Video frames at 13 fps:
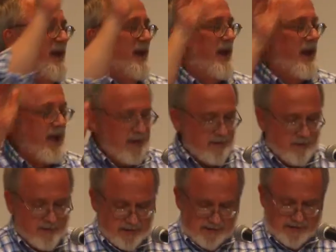And
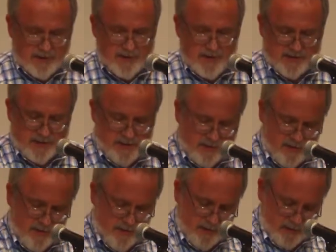what's the lesson
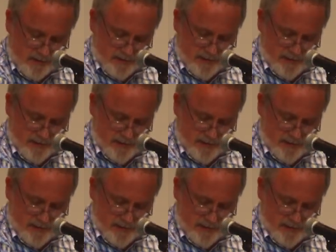learned?